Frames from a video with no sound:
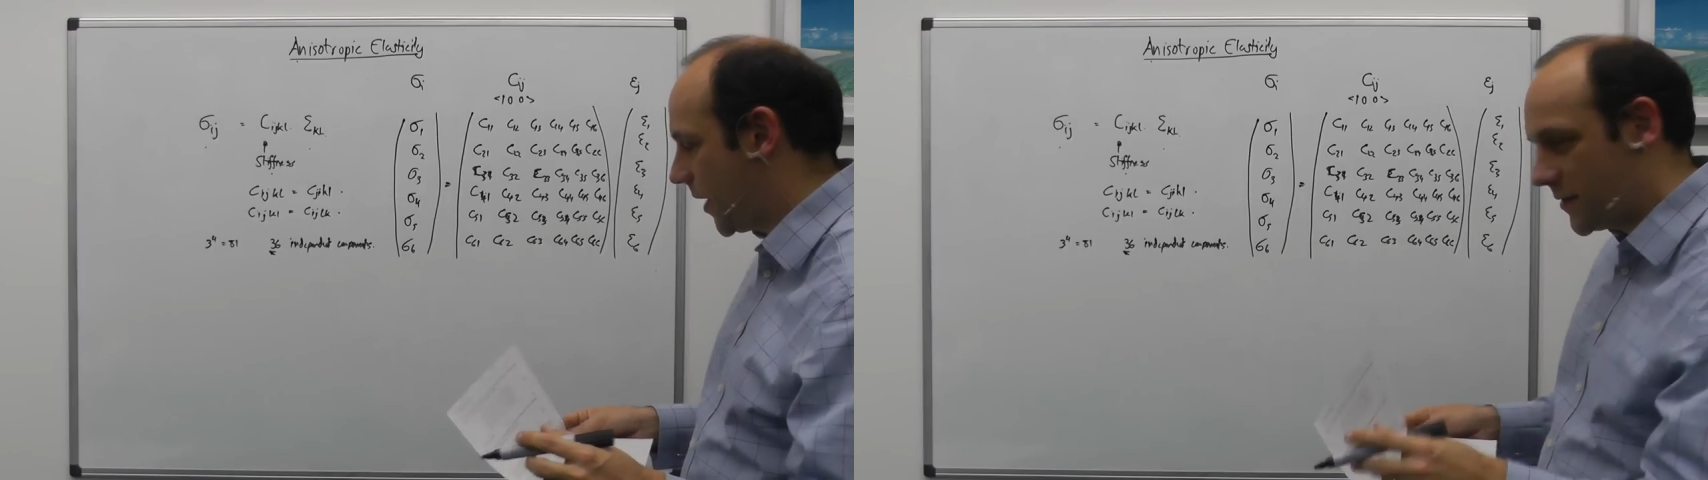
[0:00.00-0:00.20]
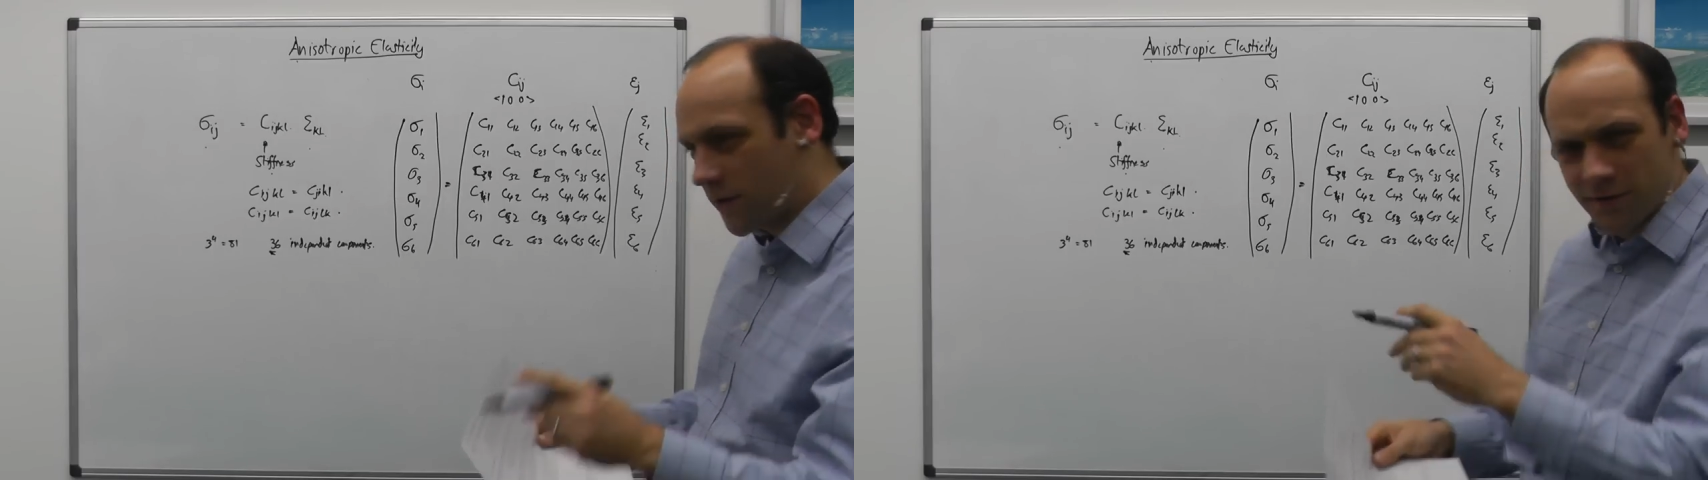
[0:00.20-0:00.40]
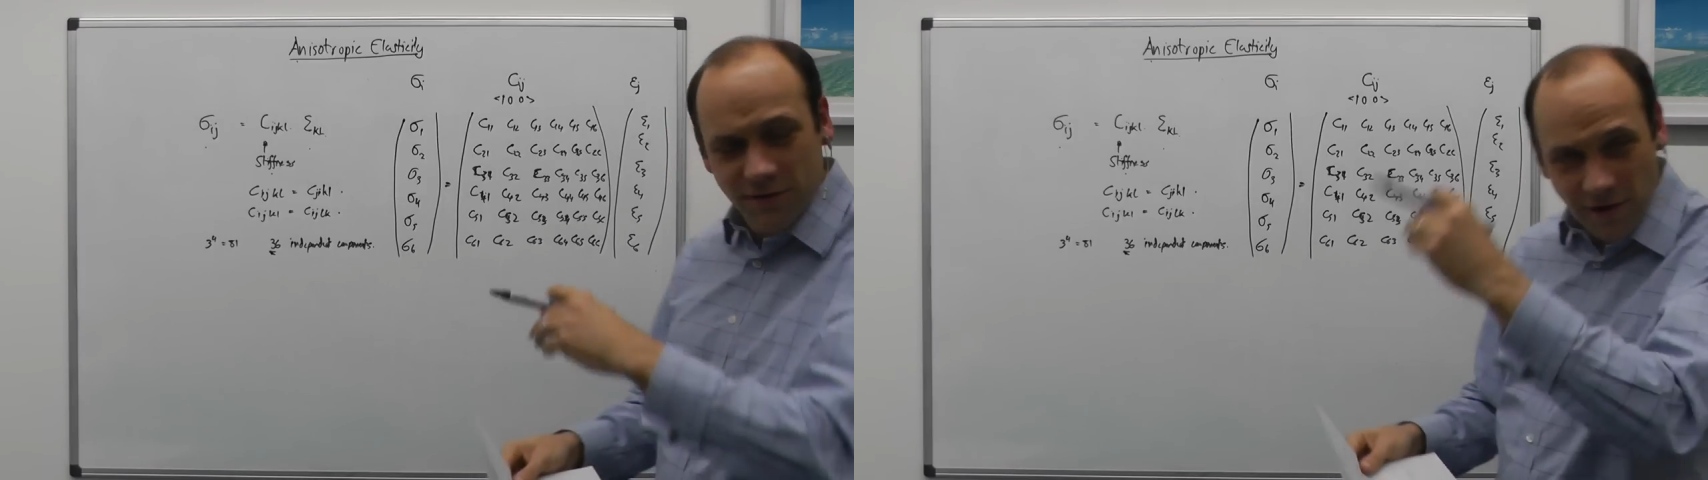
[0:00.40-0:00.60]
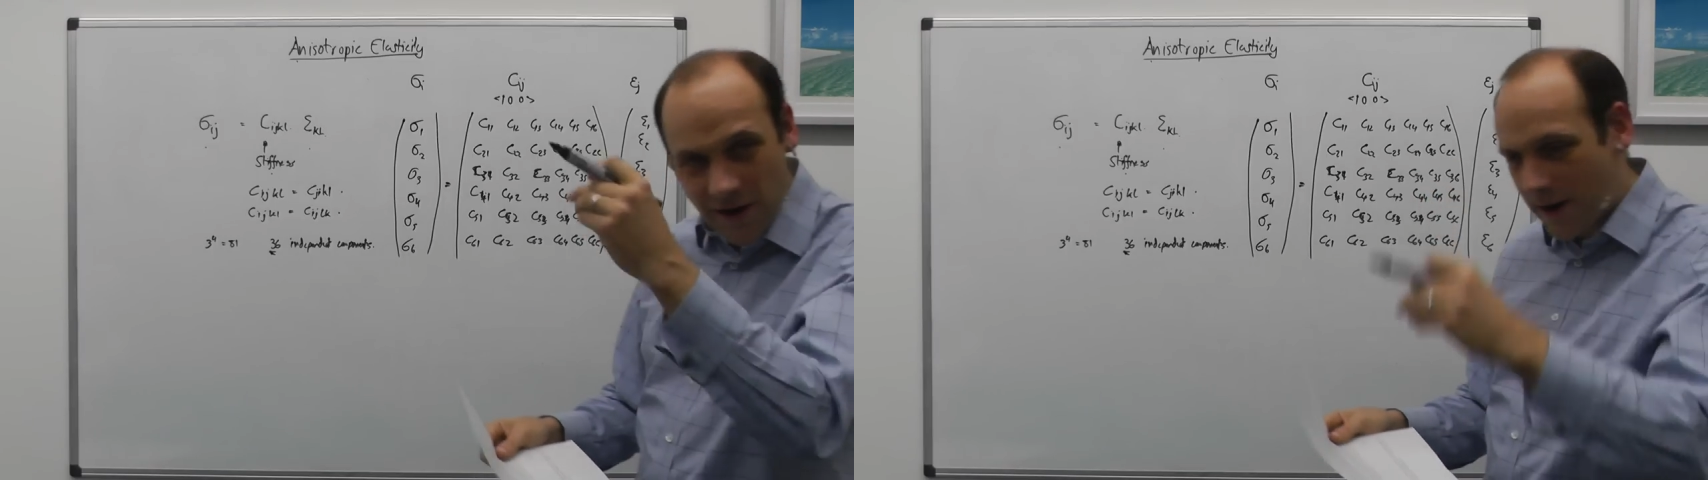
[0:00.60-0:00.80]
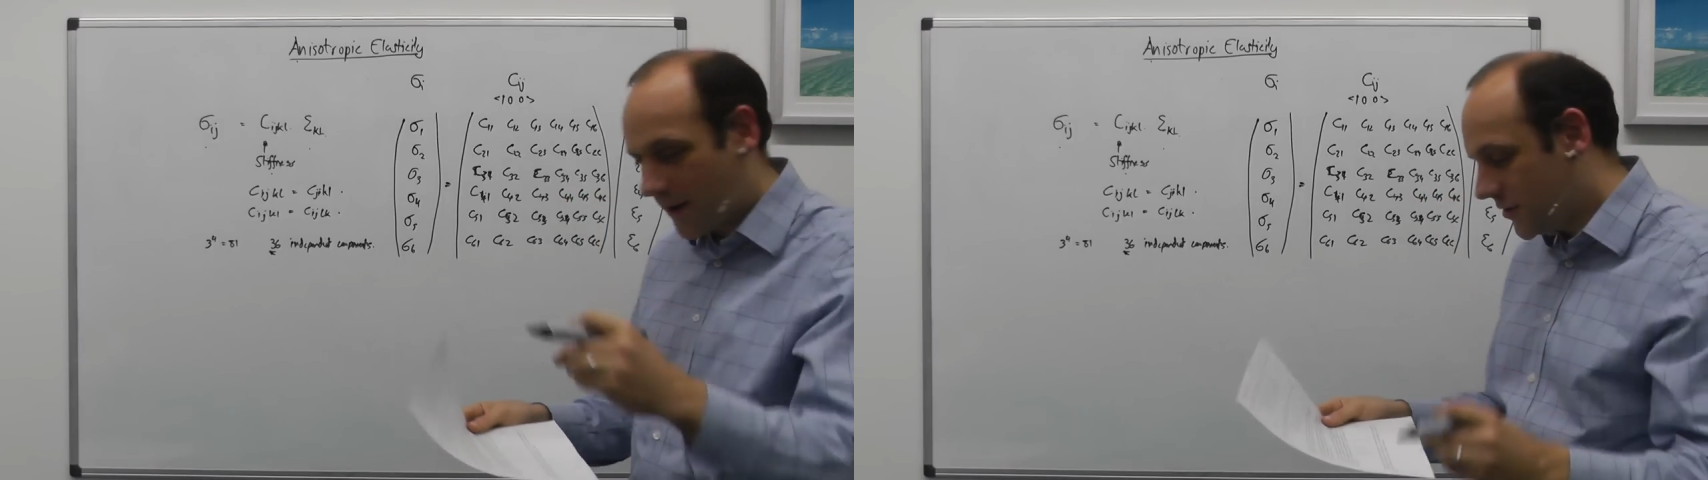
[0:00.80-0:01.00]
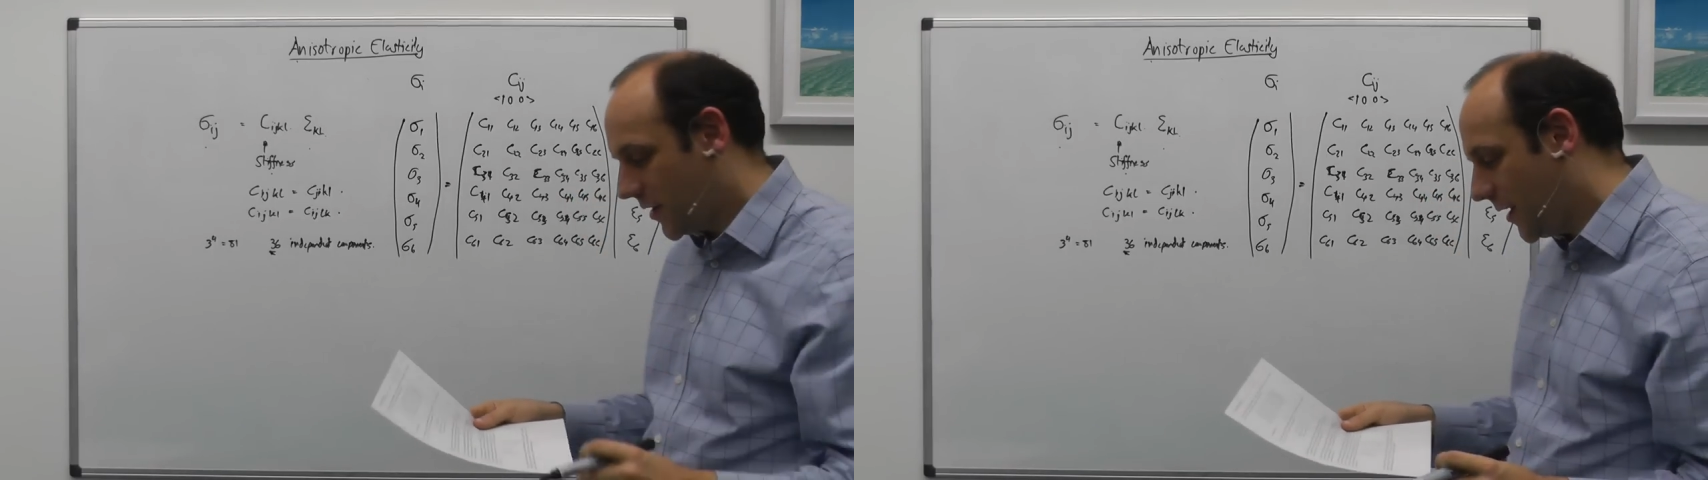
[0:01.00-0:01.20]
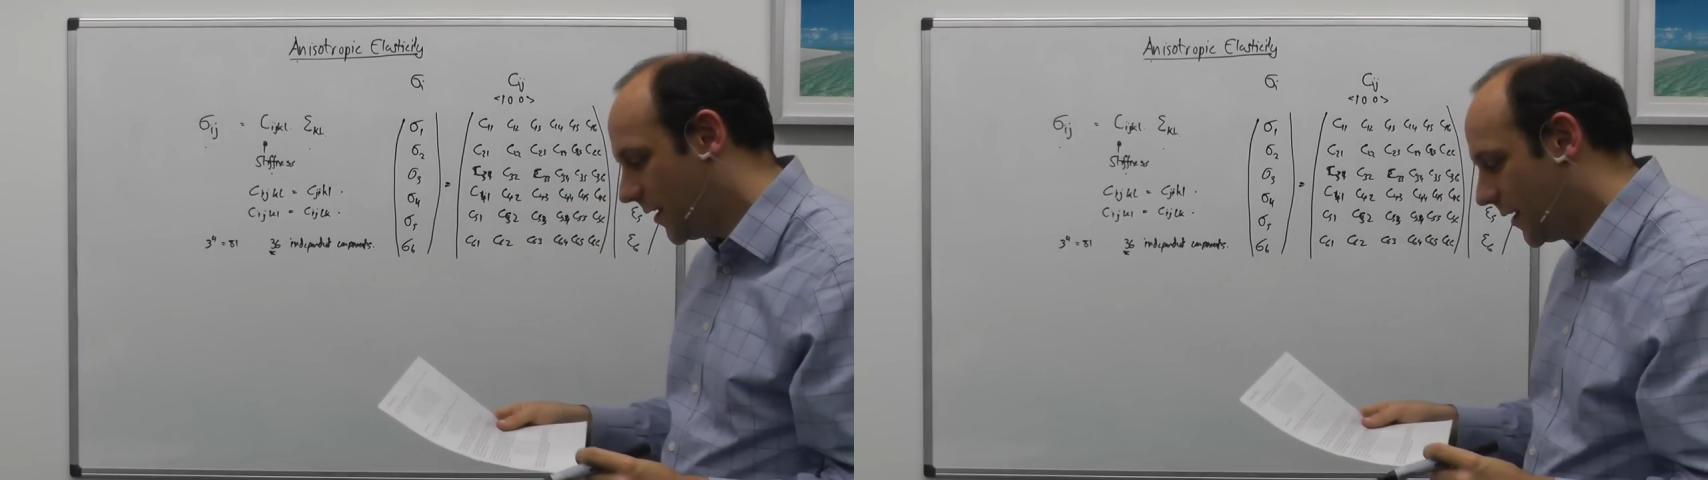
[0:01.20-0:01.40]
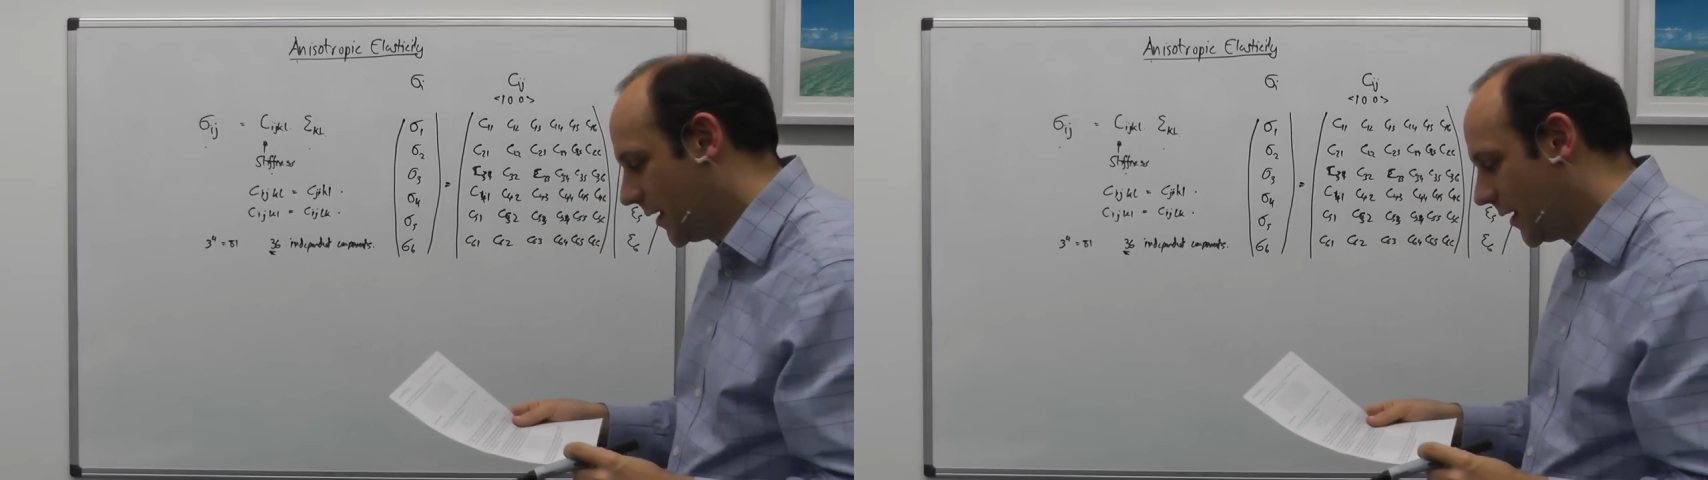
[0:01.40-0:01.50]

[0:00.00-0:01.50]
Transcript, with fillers: based on strain energy